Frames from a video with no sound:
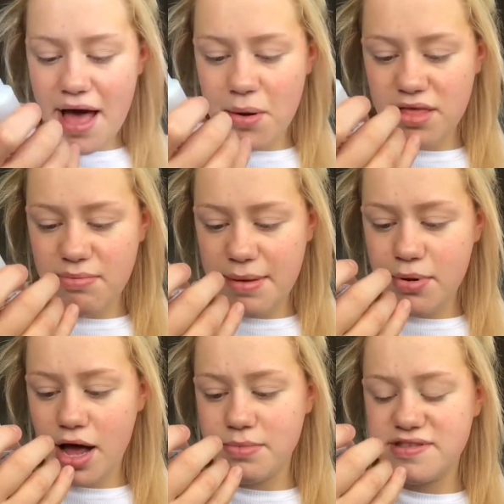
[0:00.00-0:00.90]
Bear With Me
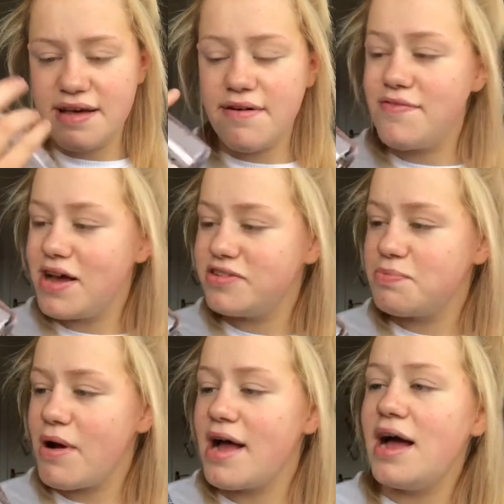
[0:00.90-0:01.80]
Prime Set Refresh
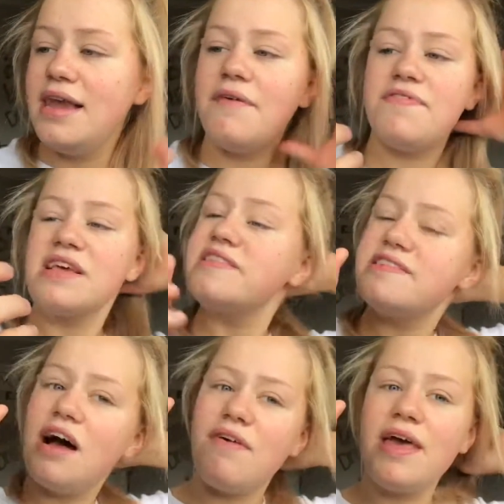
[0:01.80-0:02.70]
Spray. I love this
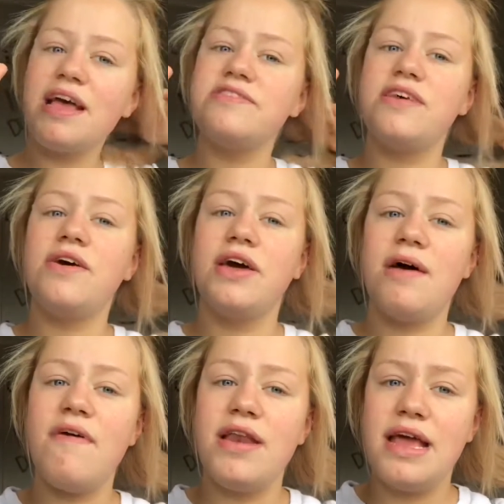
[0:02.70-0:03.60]
stuff. I think it's so good.
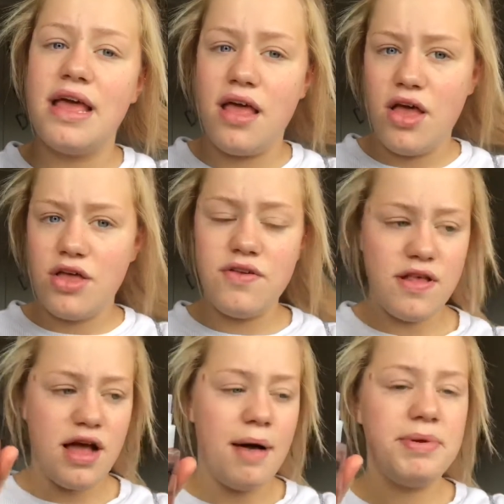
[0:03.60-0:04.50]
I've only used
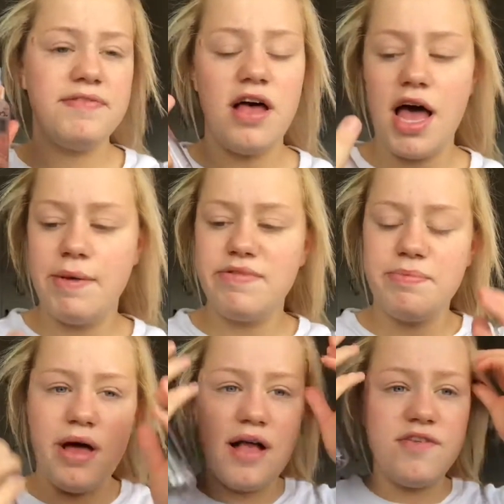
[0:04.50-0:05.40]
it a couple of times,
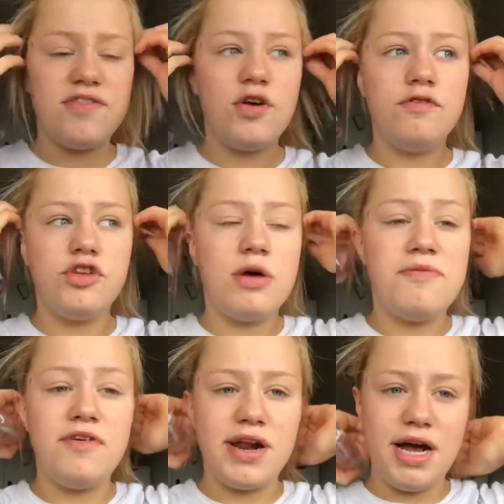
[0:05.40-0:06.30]
but I just sort of do it
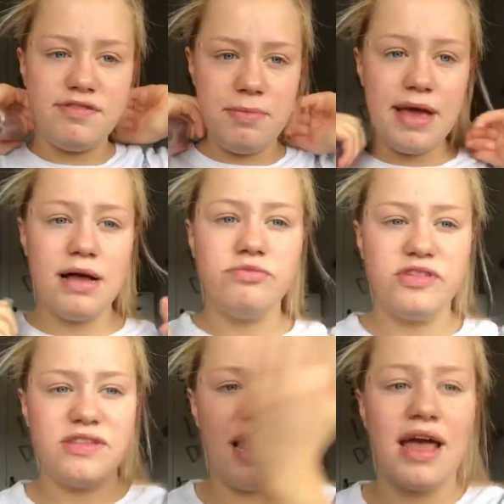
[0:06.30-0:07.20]
before and after makeup just to